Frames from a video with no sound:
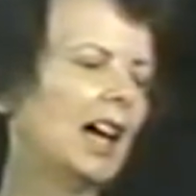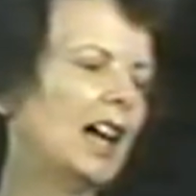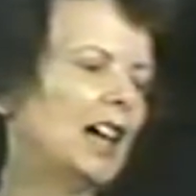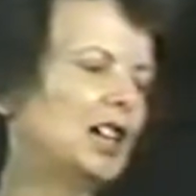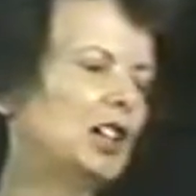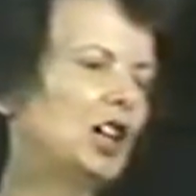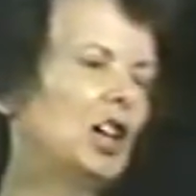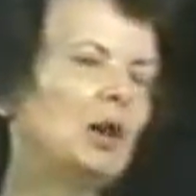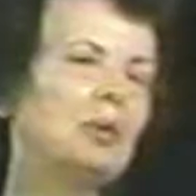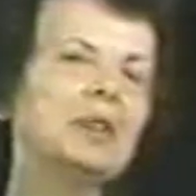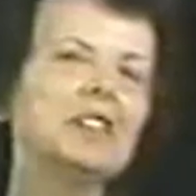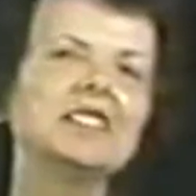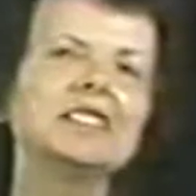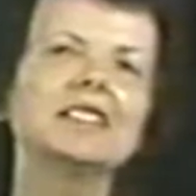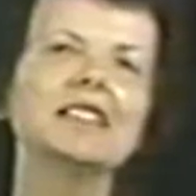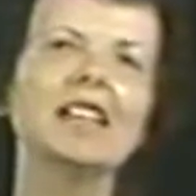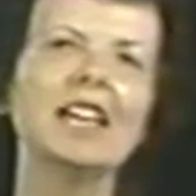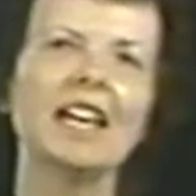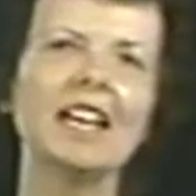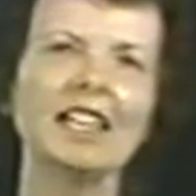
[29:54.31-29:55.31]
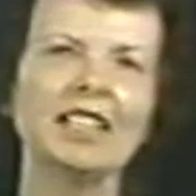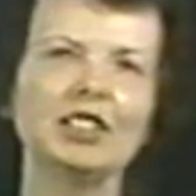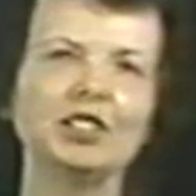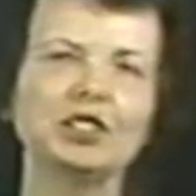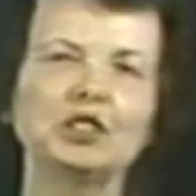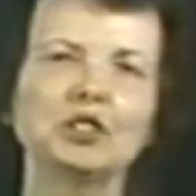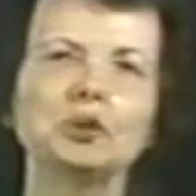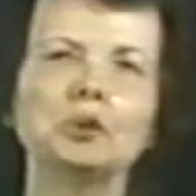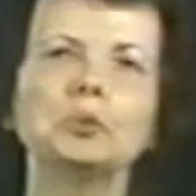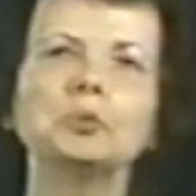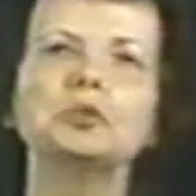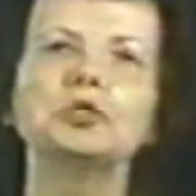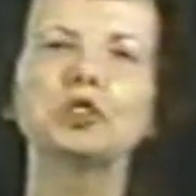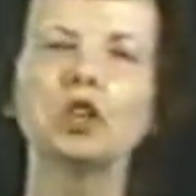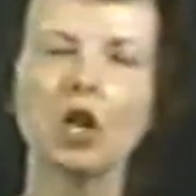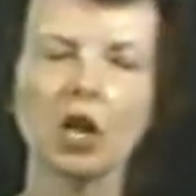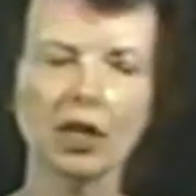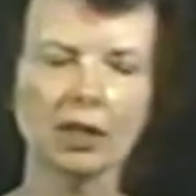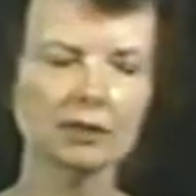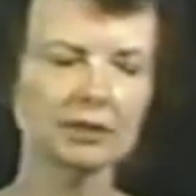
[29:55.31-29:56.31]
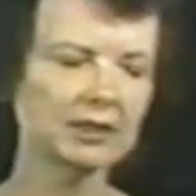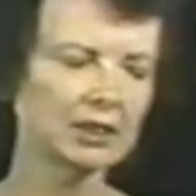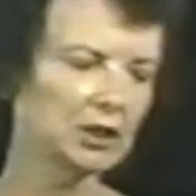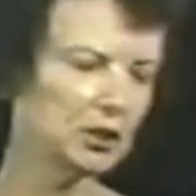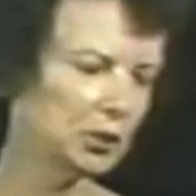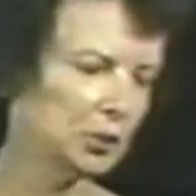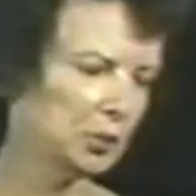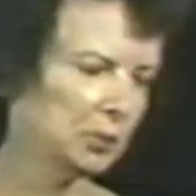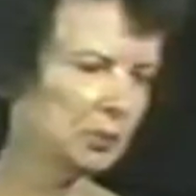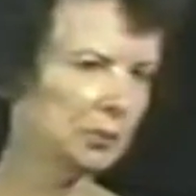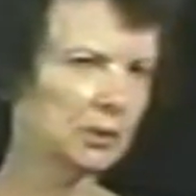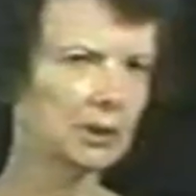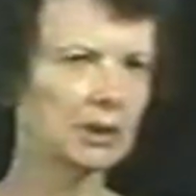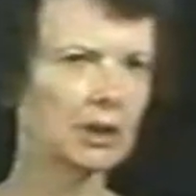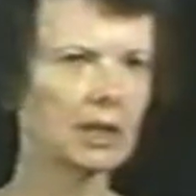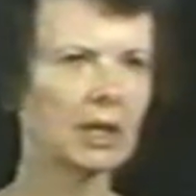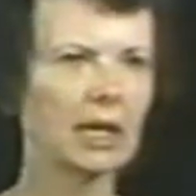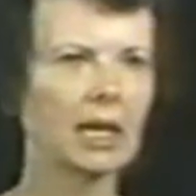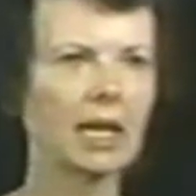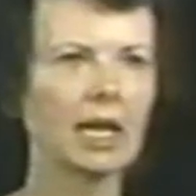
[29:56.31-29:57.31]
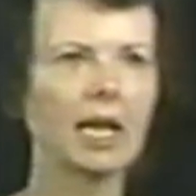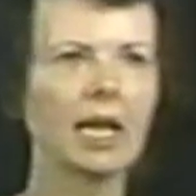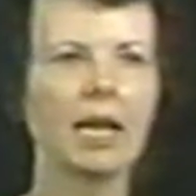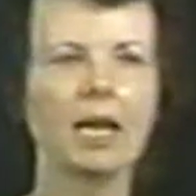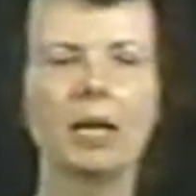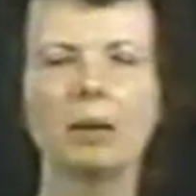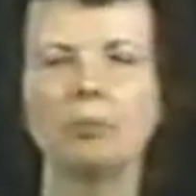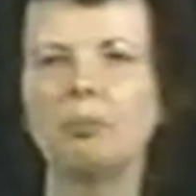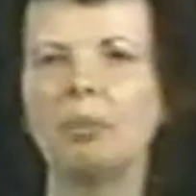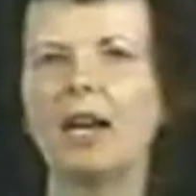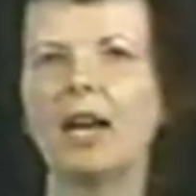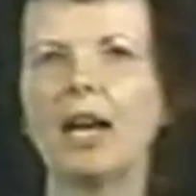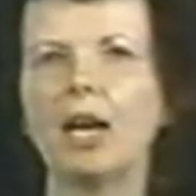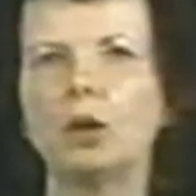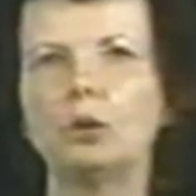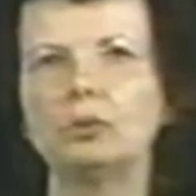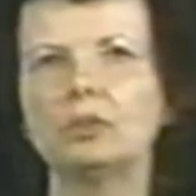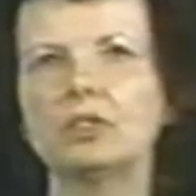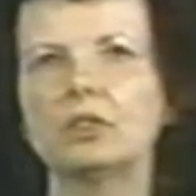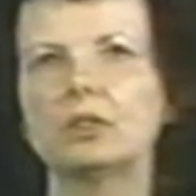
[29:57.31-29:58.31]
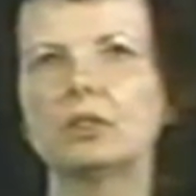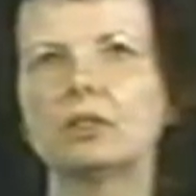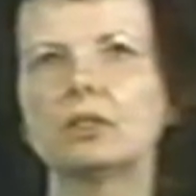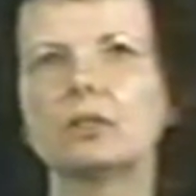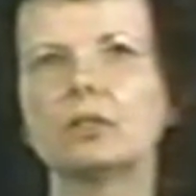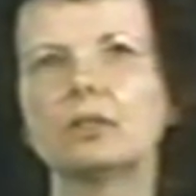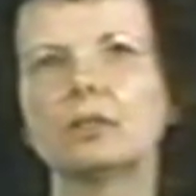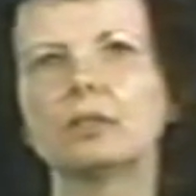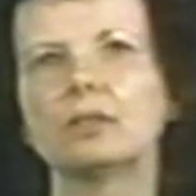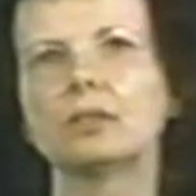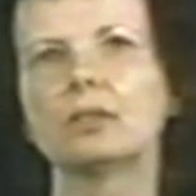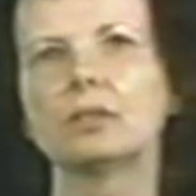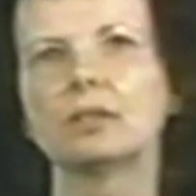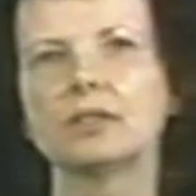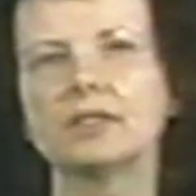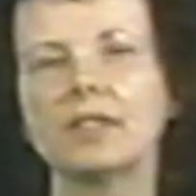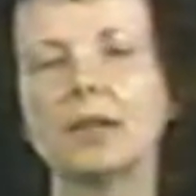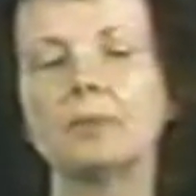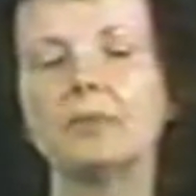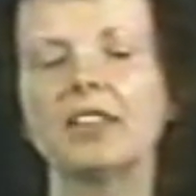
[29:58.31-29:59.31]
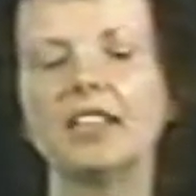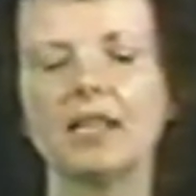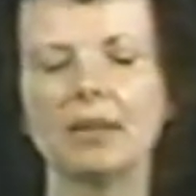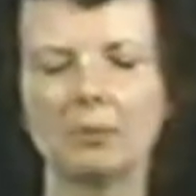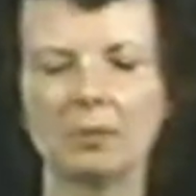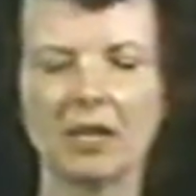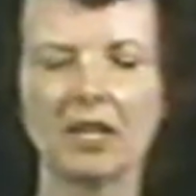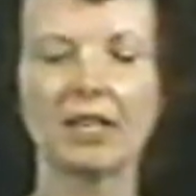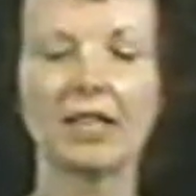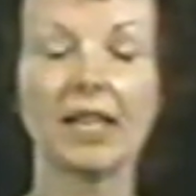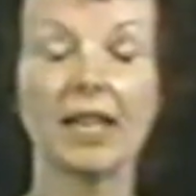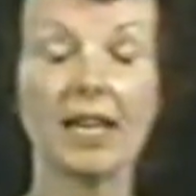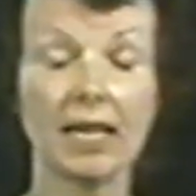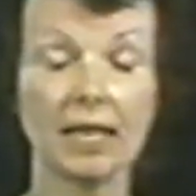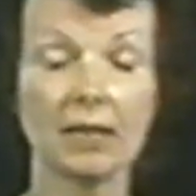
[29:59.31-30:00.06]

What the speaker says: I always like to talk to you about something about